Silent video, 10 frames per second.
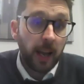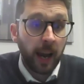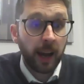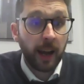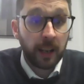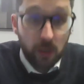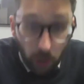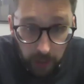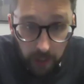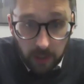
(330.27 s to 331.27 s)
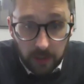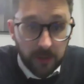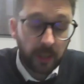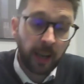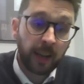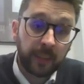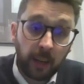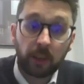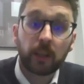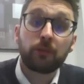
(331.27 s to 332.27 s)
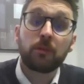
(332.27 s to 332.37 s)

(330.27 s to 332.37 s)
And joining us directly